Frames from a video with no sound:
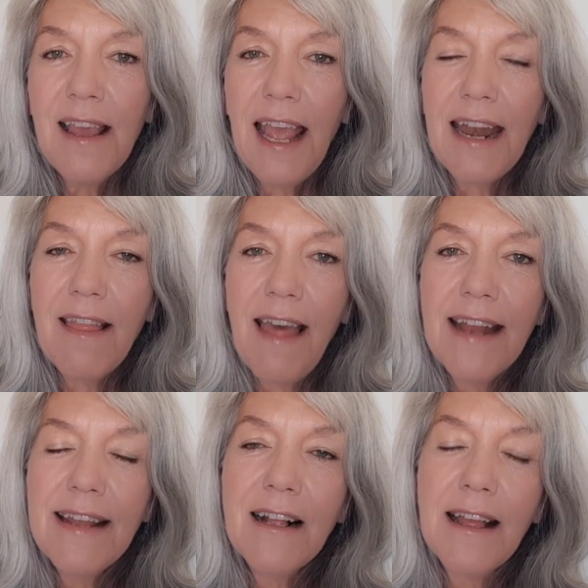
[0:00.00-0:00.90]
And
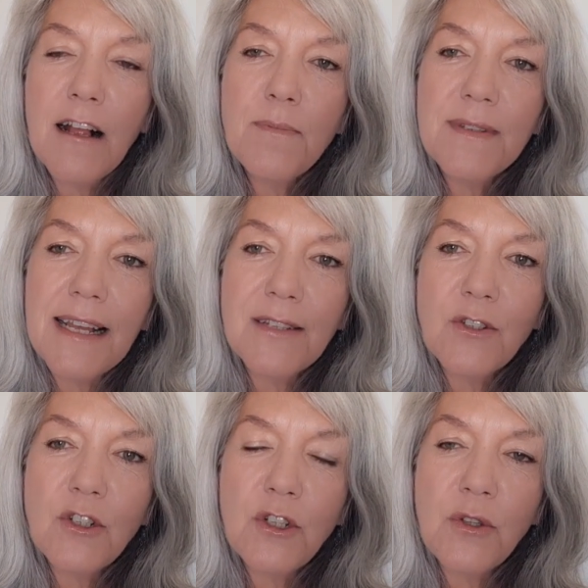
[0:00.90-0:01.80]
that helps
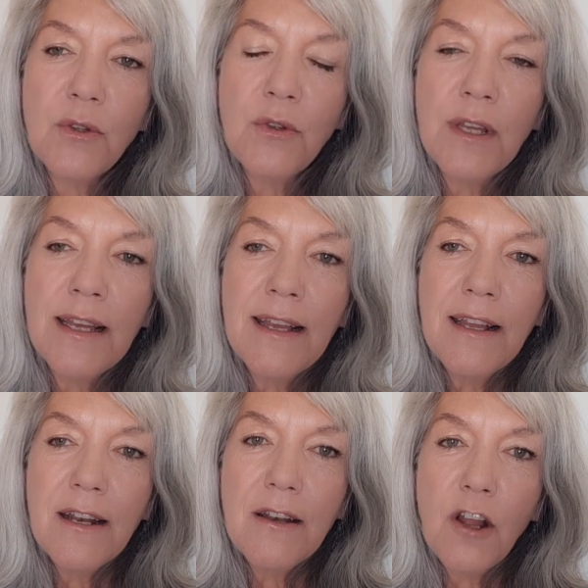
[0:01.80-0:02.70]
us to
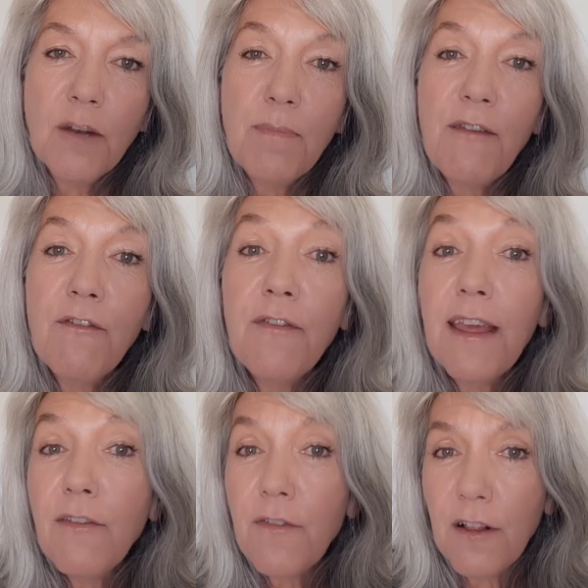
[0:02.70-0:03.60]
not be
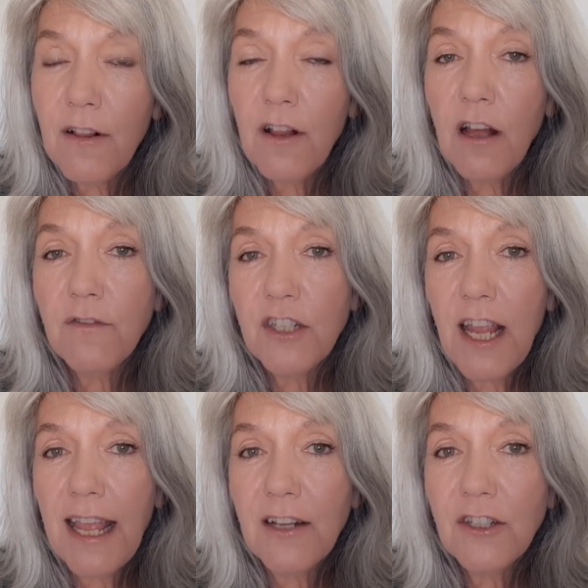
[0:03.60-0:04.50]
fearful of
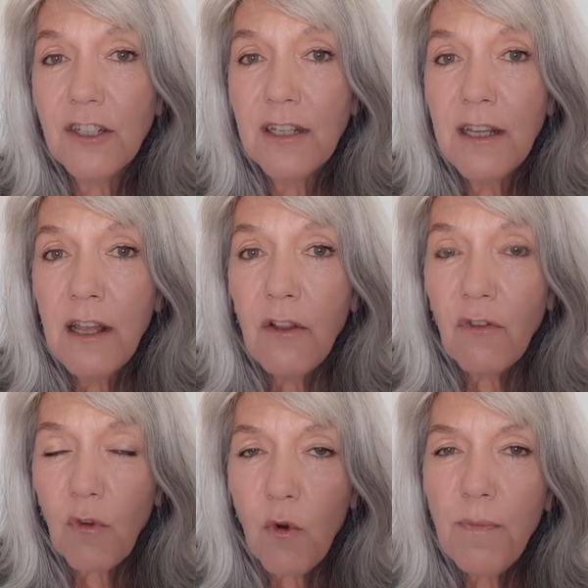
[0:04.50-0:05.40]
change.
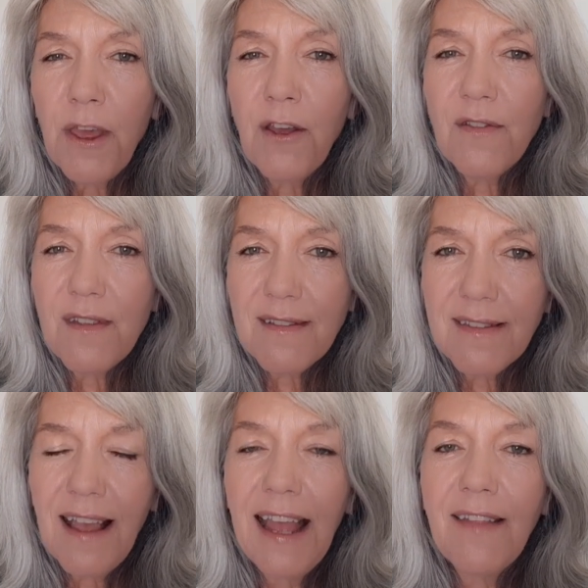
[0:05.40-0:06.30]
Scorpio is the
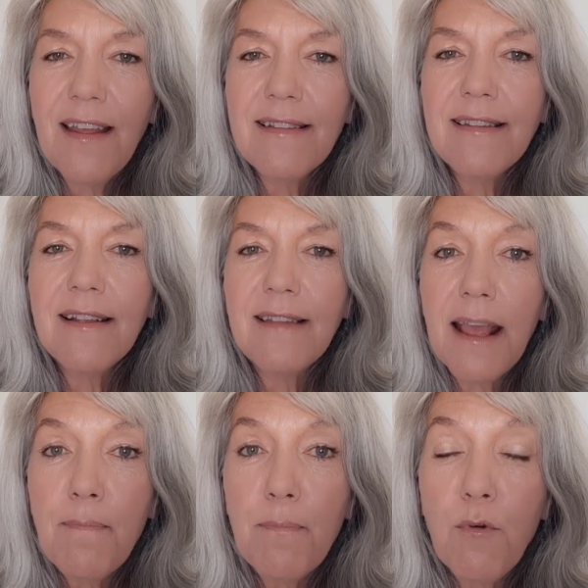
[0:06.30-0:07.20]
sign that says
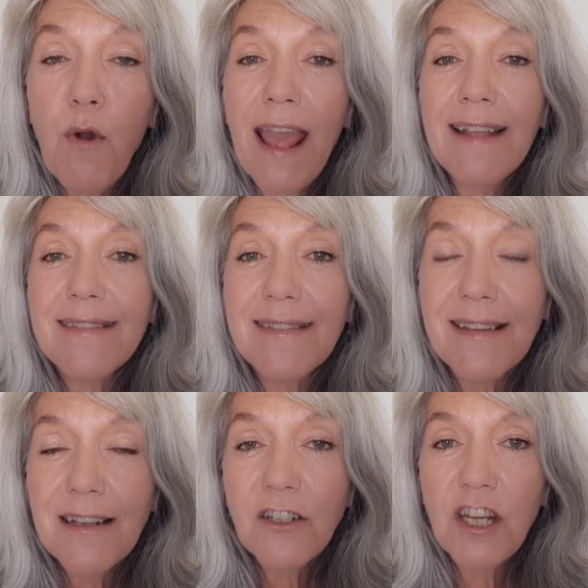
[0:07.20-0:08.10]

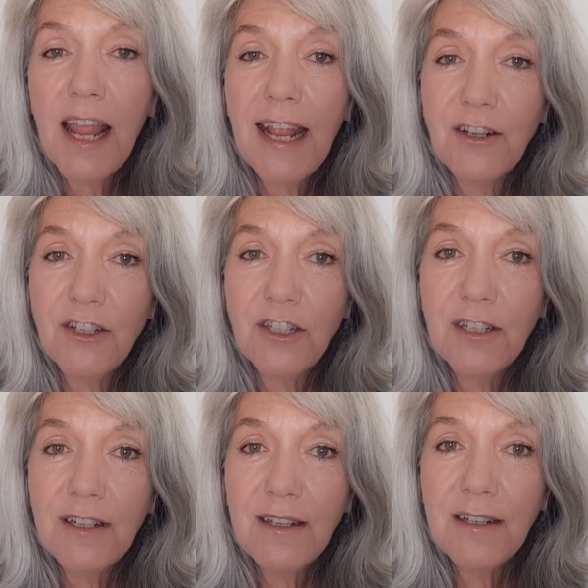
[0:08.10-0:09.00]
embrace
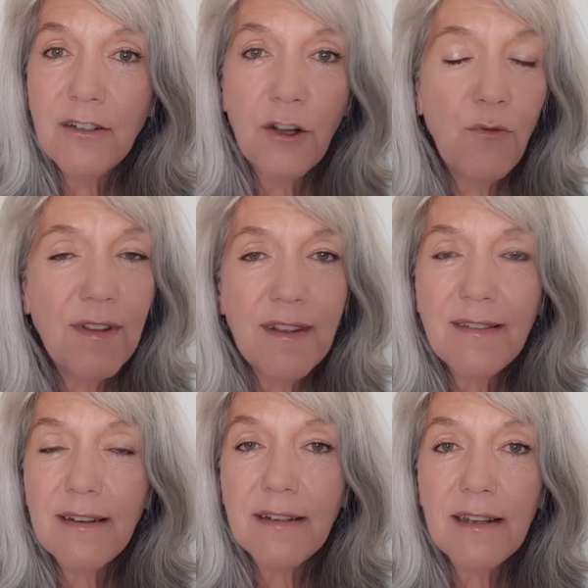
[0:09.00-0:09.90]
change. Don't
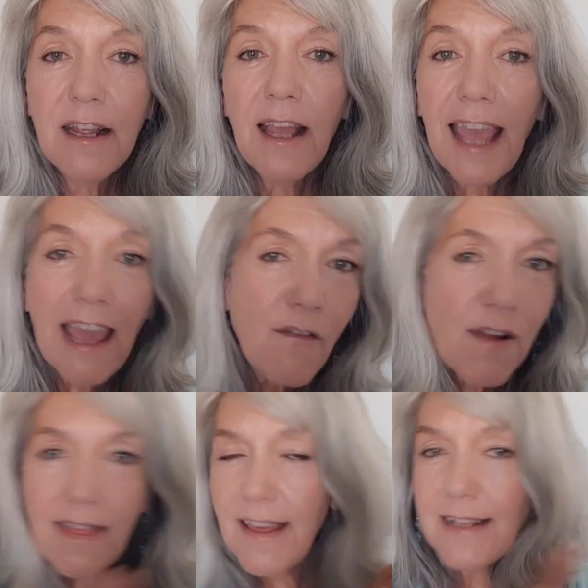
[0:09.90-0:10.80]
resist it.
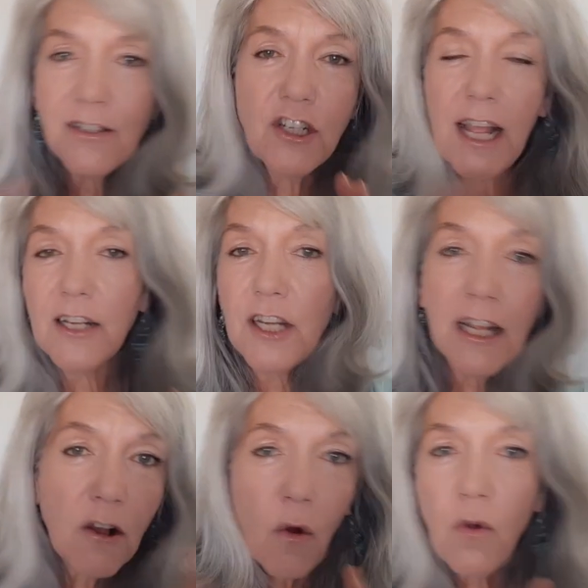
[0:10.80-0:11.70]
Everything is
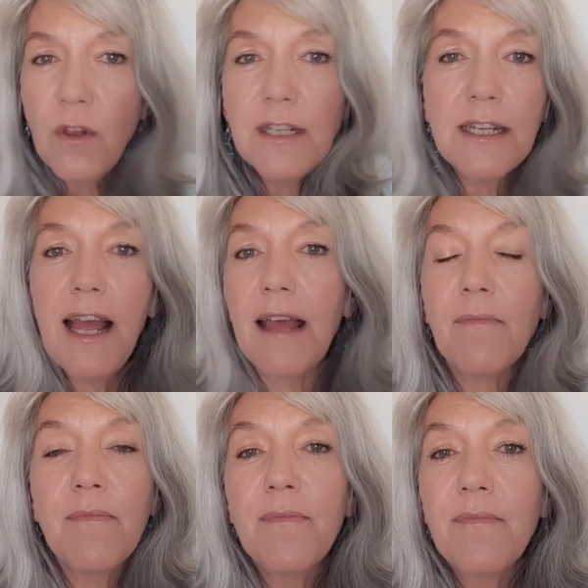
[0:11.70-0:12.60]
changing all the time.